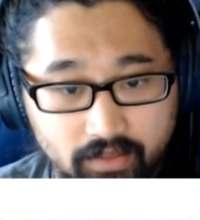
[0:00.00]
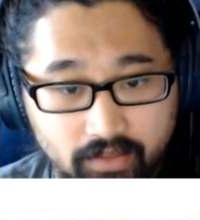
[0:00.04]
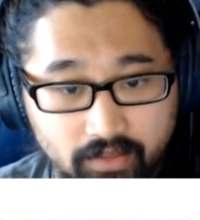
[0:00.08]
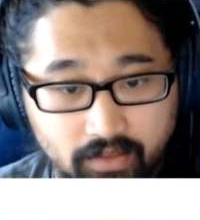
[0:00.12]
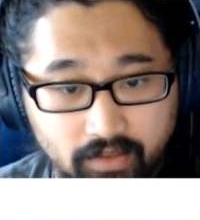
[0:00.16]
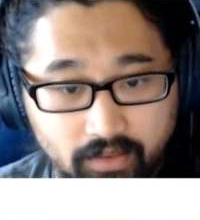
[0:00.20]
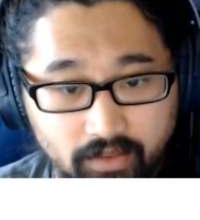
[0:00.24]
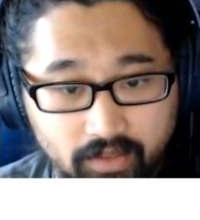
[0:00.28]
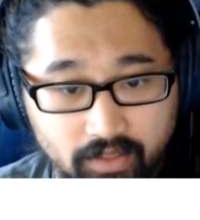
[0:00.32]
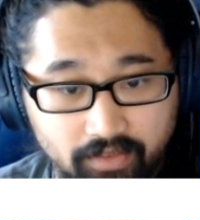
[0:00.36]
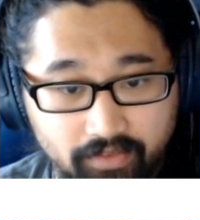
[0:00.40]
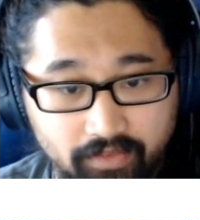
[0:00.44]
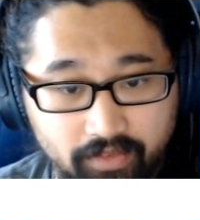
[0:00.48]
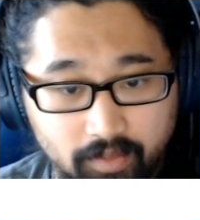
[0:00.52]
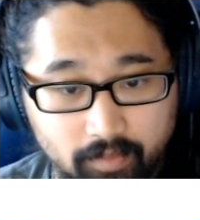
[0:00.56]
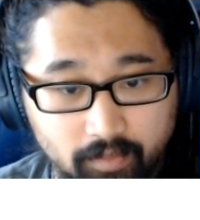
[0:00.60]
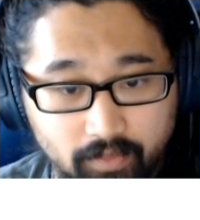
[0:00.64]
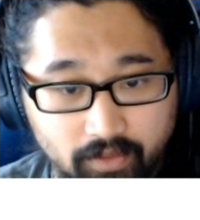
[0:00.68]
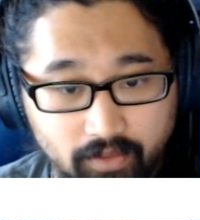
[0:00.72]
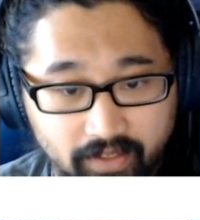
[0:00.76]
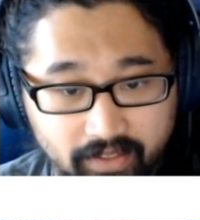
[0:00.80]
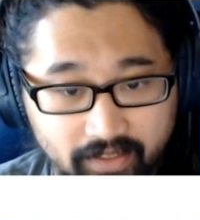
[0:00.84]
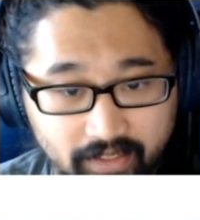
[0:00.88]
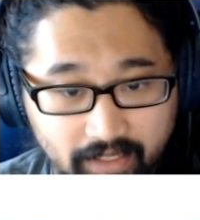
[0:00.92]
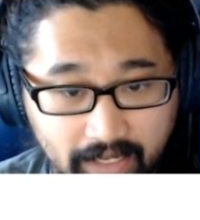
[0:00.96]
This number
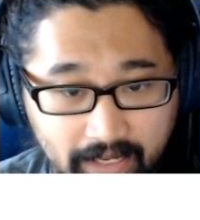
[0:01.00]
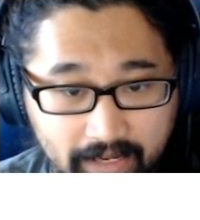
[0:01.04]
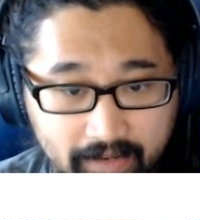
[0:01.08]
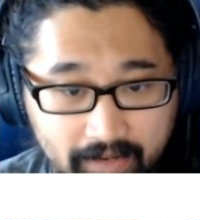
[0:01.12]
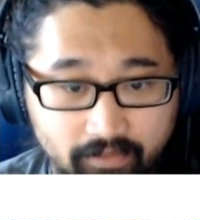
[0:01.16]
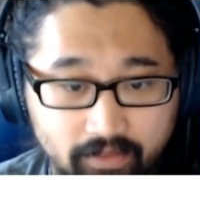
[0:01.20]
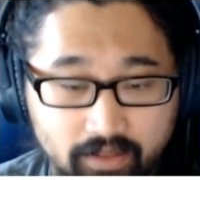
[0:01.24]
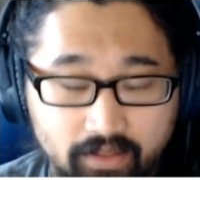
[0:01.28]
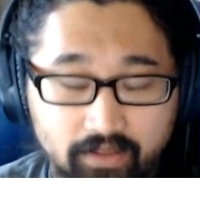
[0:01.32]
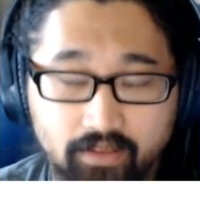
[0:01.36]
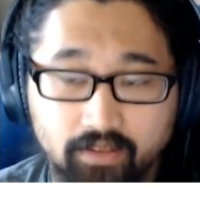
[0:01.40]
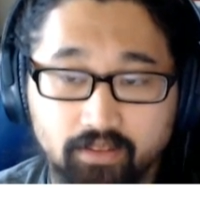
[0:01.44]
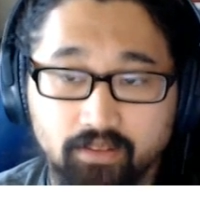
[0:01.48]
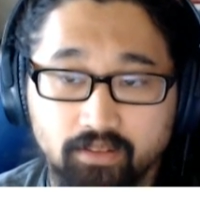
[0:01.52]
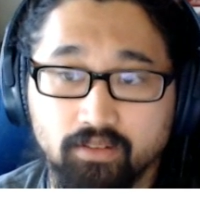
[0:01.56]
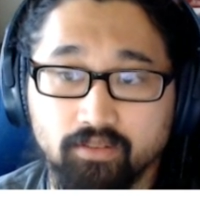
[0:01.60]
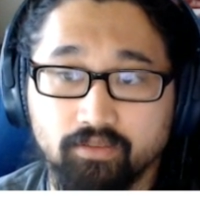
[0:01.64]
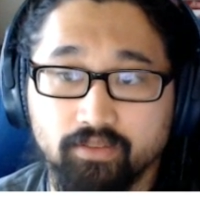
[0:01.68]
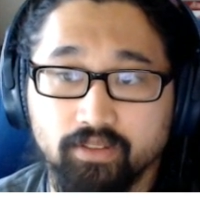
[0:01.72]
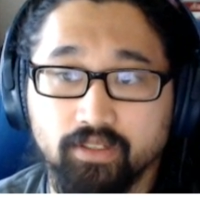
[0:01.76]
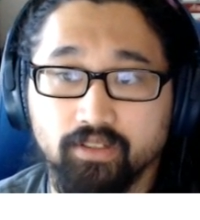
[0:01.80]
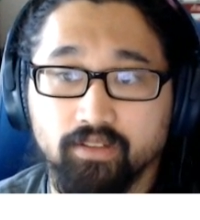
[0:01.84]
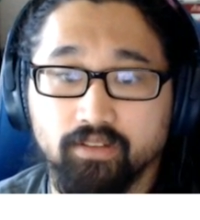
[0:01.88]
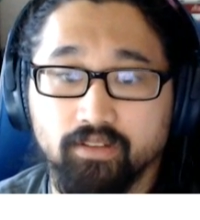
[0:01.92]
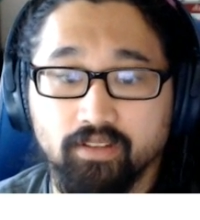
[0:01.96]
and everything
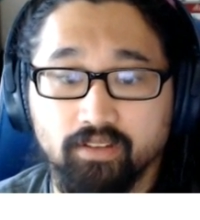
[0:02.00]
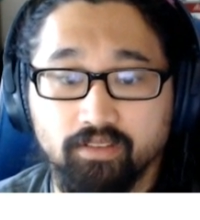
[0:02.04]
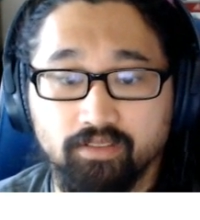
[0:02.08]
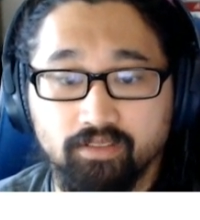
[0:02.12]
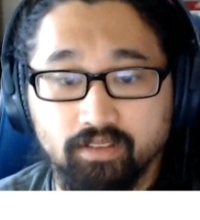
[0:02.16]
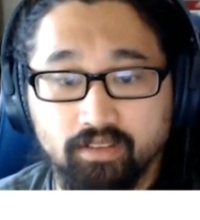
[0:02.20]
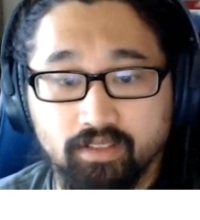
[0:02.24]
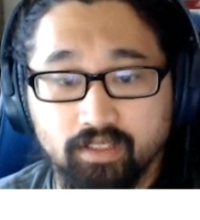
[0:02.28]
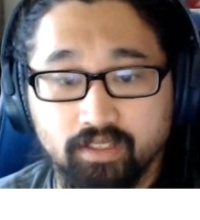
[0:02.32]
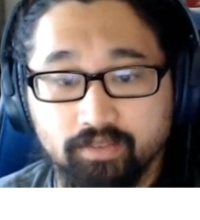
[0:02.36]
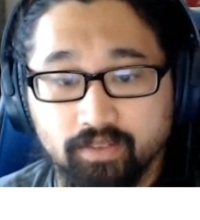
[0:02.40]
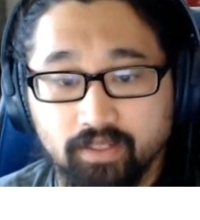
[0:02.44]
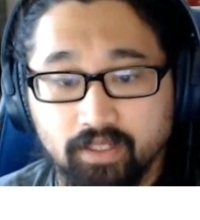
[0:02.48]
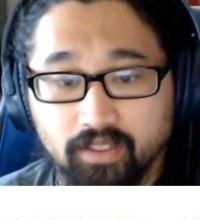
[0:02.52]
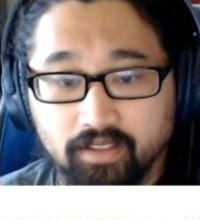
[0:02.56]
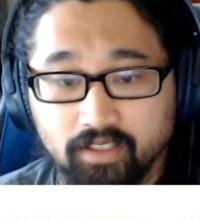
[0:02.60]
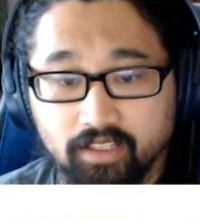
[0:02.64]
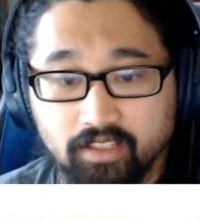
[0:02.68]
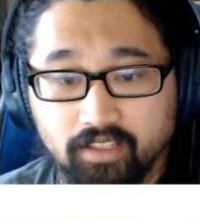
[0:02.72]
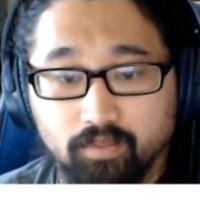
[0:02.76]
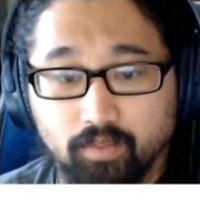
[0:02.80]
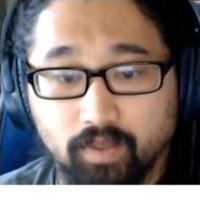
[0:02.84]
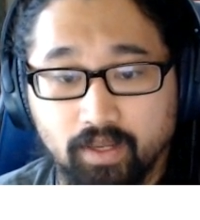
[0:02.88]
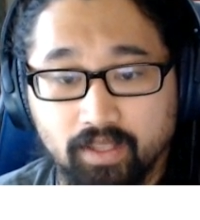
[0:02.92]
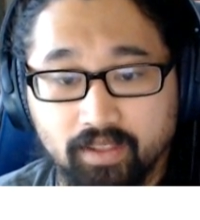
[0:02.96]
over is significant.
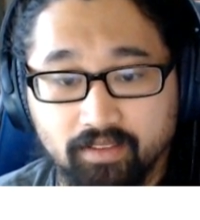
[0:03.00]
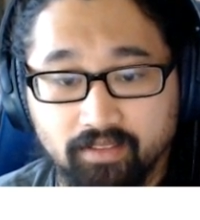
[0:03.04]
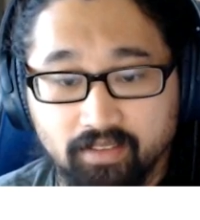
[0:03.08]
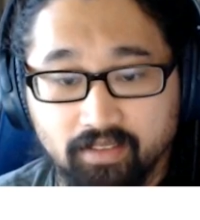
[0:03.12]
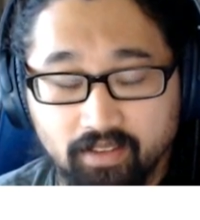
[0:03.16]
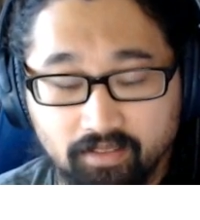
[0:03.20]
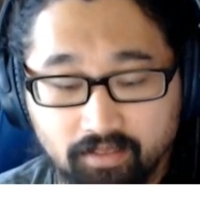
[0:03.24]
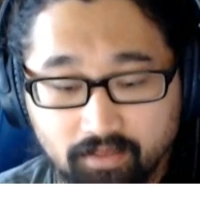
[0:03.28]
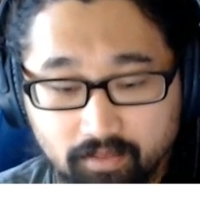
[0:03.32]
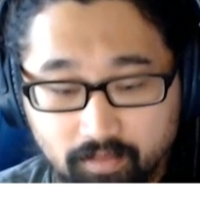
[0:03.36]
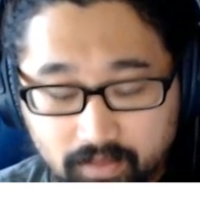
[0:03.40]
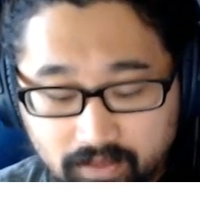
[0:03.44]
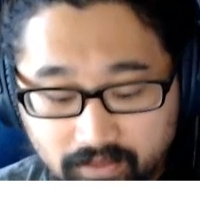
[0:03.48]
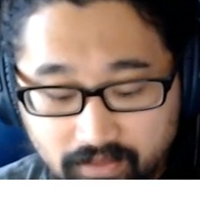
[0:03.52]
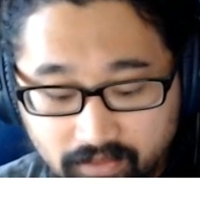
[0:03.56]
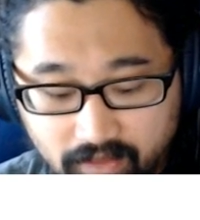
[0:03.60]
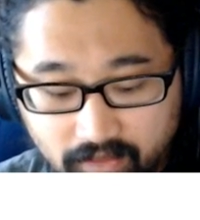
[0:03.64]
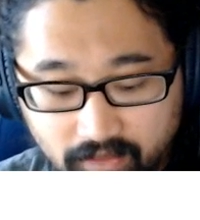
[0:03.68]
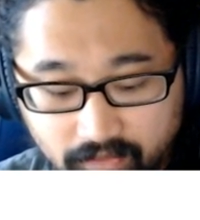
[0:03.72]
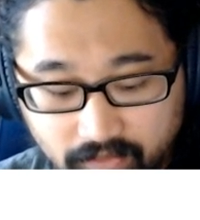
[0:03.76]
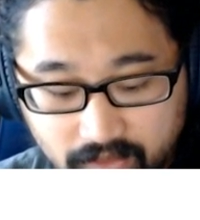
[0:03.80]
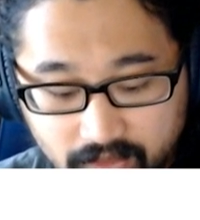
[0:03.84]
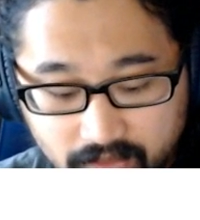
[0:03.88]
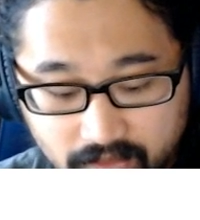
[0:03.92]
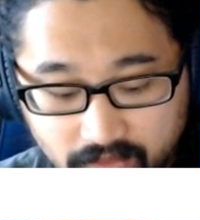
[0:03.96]
That's why this has 3 Sig
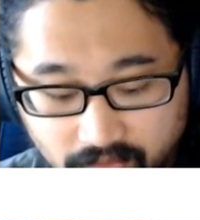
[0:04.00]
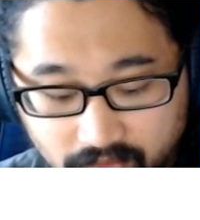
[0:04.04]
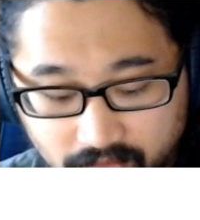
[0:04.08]
Figs.